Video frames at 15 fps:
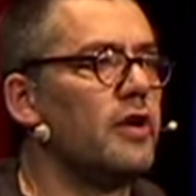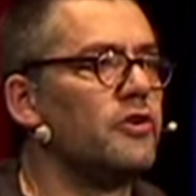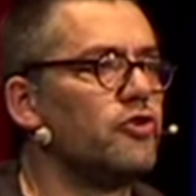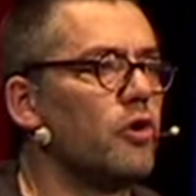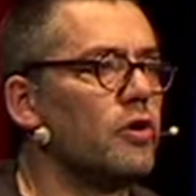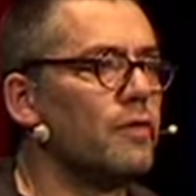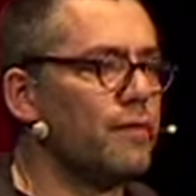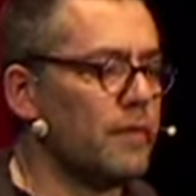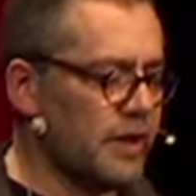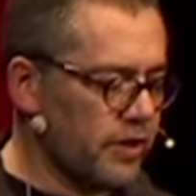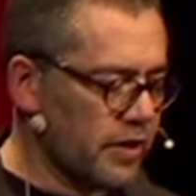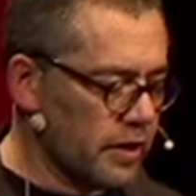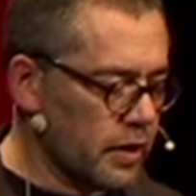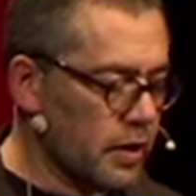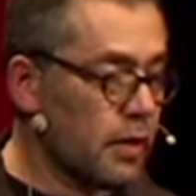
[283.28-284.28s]
and joy of
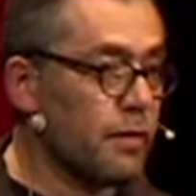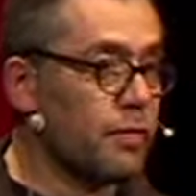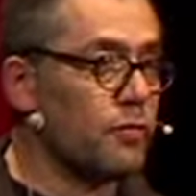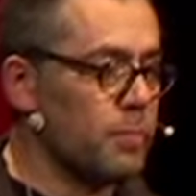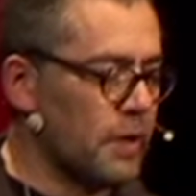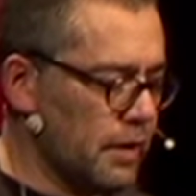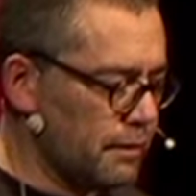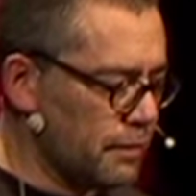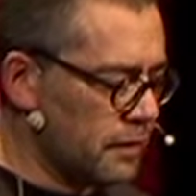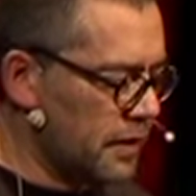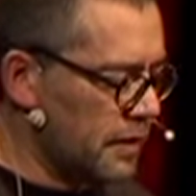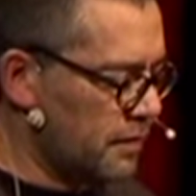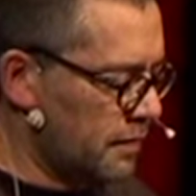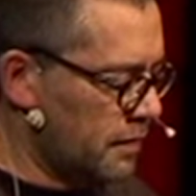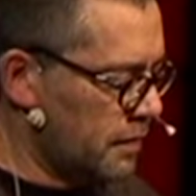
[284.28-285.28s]
learning through
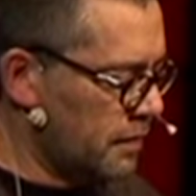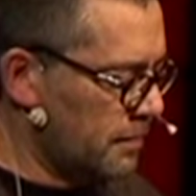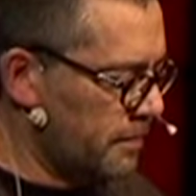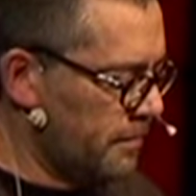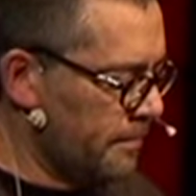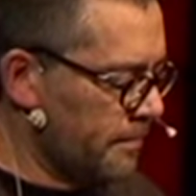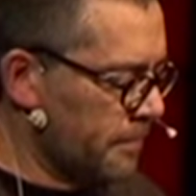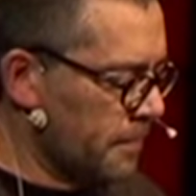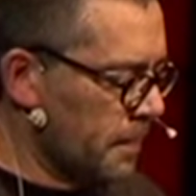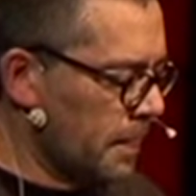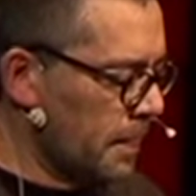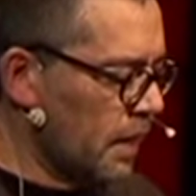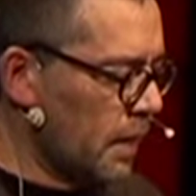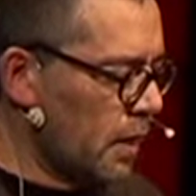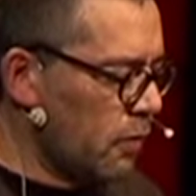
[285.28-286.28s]
playfulness.
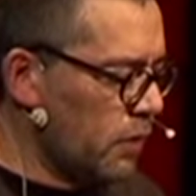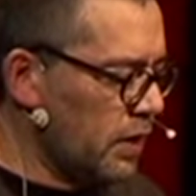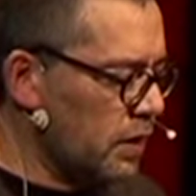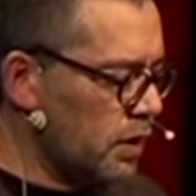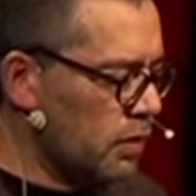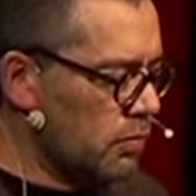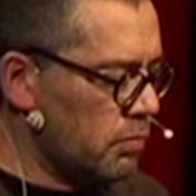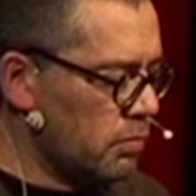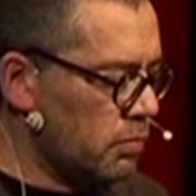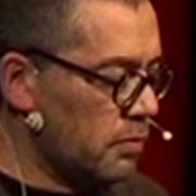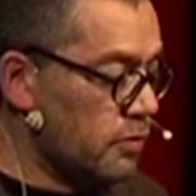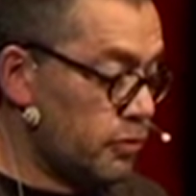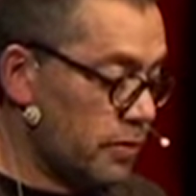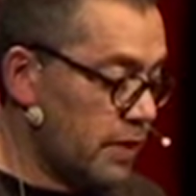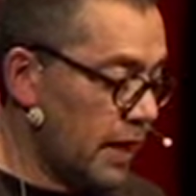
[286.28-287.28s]
We know
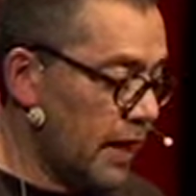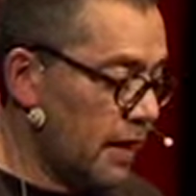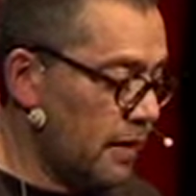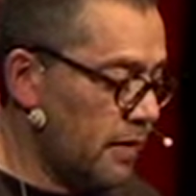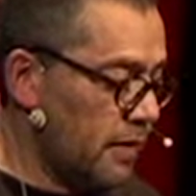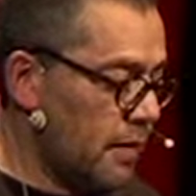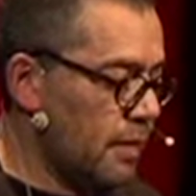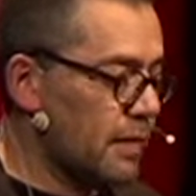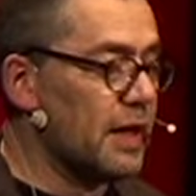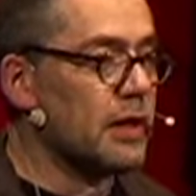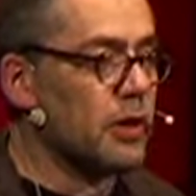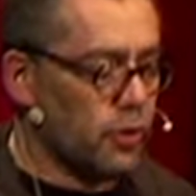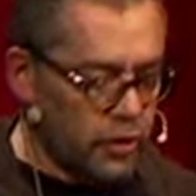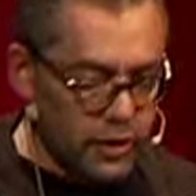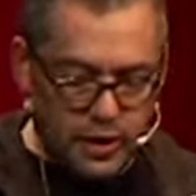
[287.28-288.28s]
today
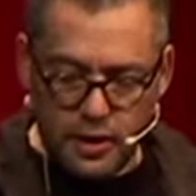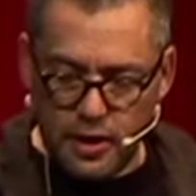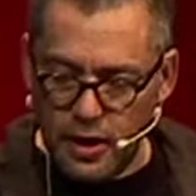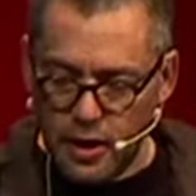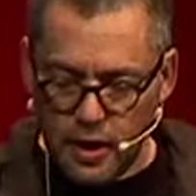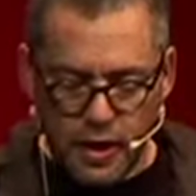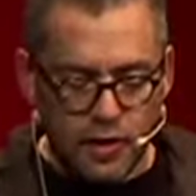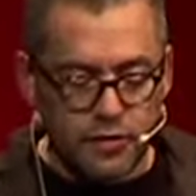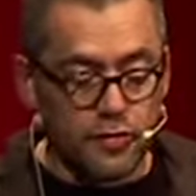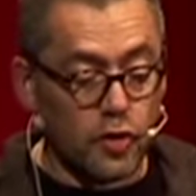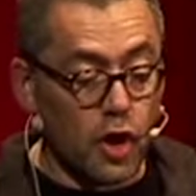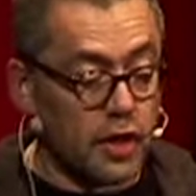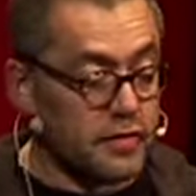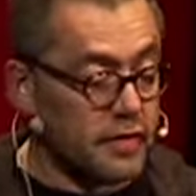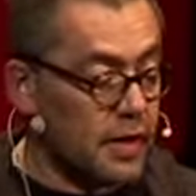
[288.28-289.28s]
that learning is
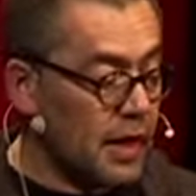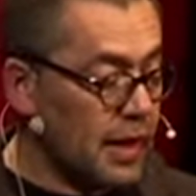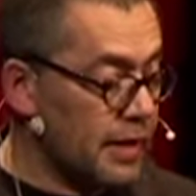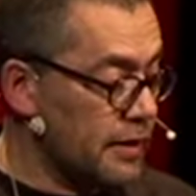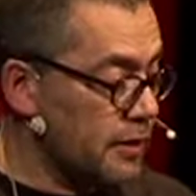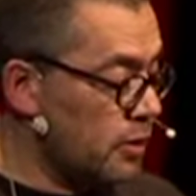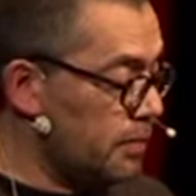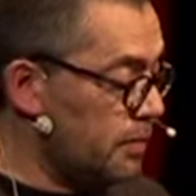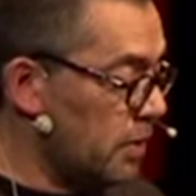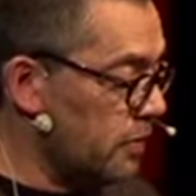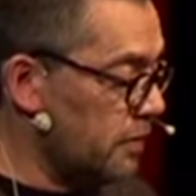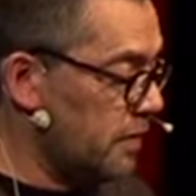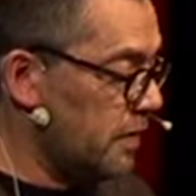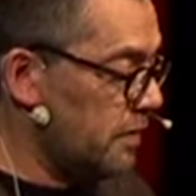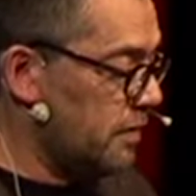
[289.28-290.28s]
not a linear
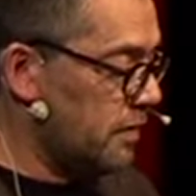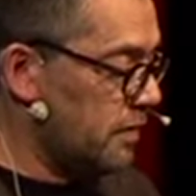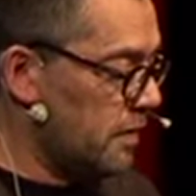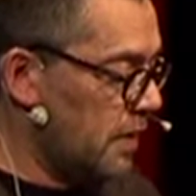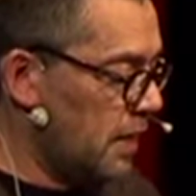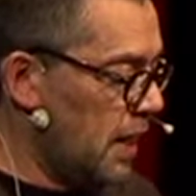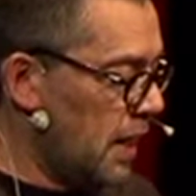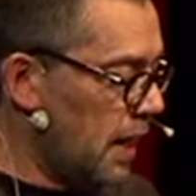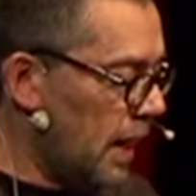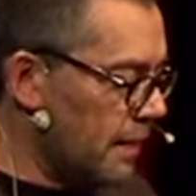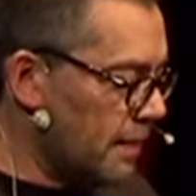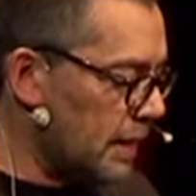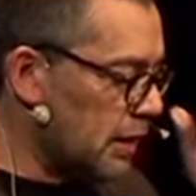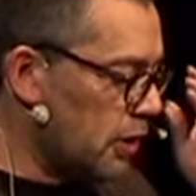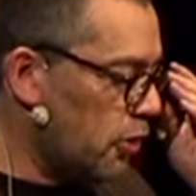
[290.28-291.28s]
process,
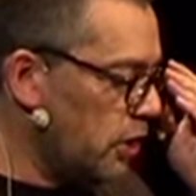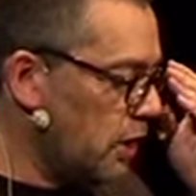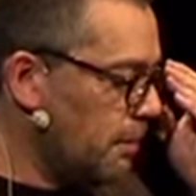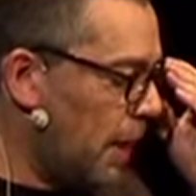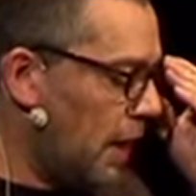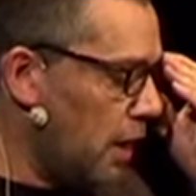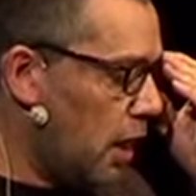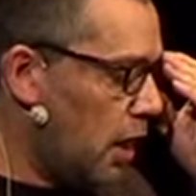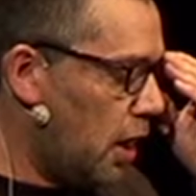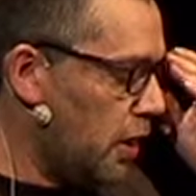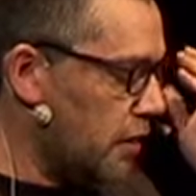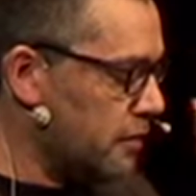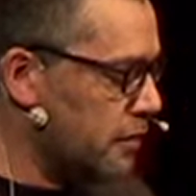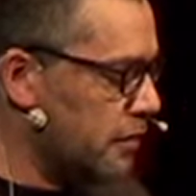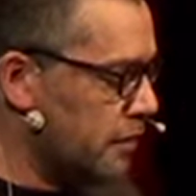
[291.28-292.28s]
and that learning by
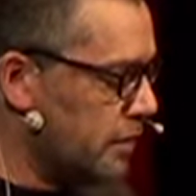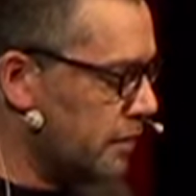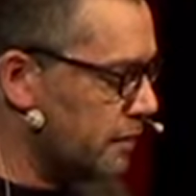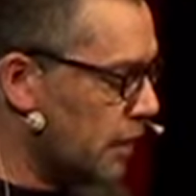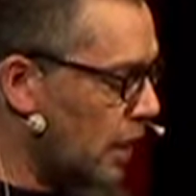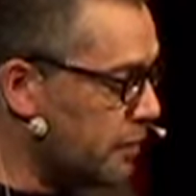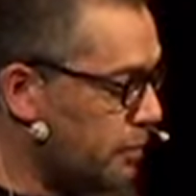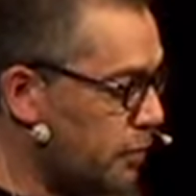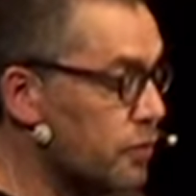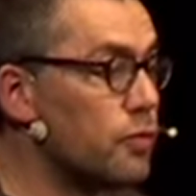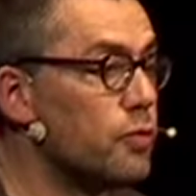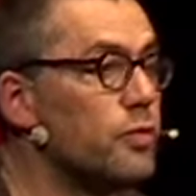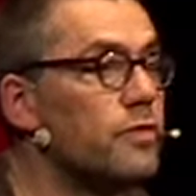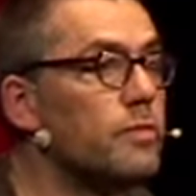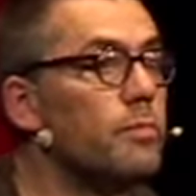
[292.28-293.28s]
heart does not
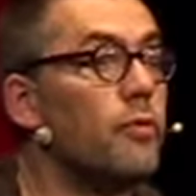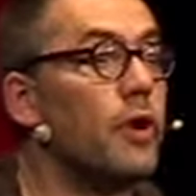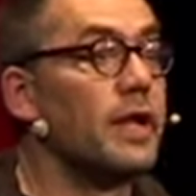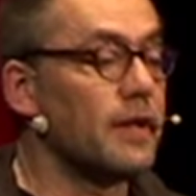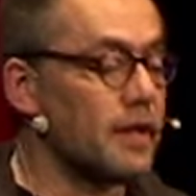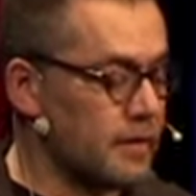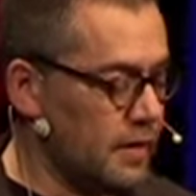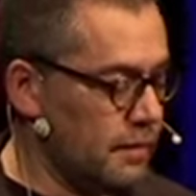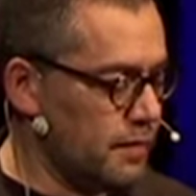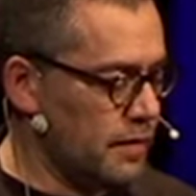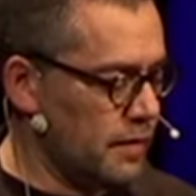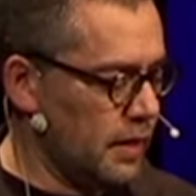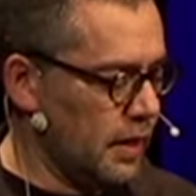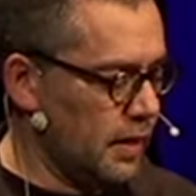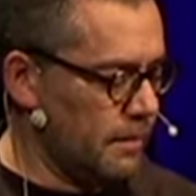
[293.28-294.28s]
produce brain
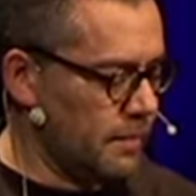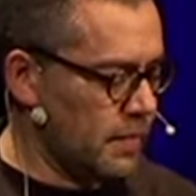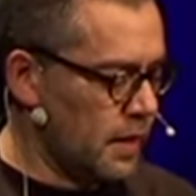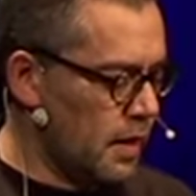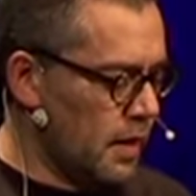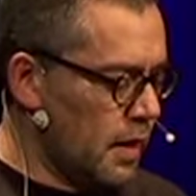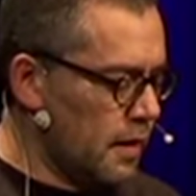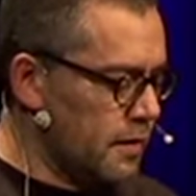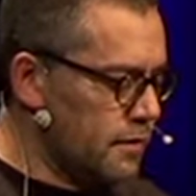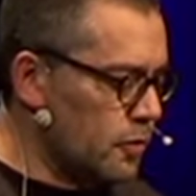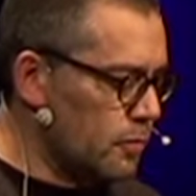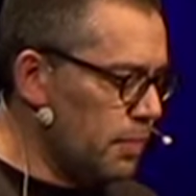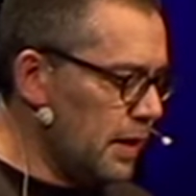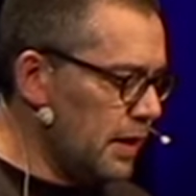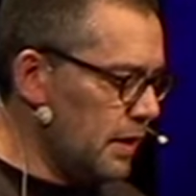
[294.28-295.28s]
activity.
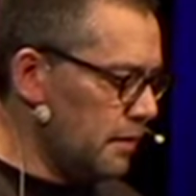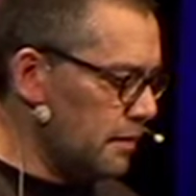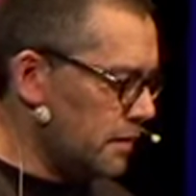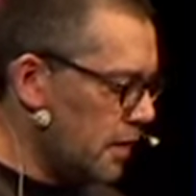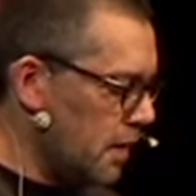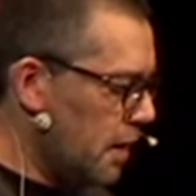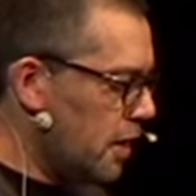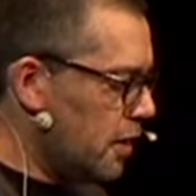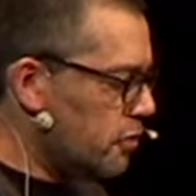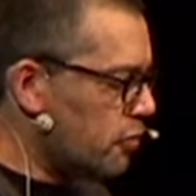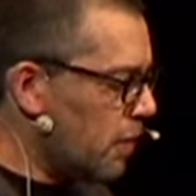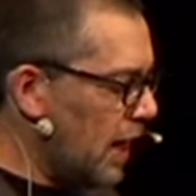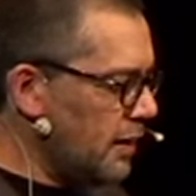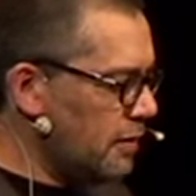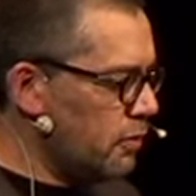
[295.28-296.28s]
So please,
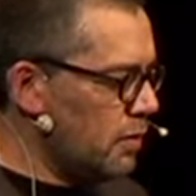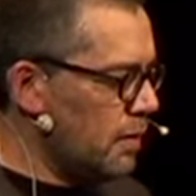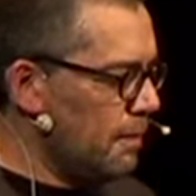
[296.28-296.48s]
try to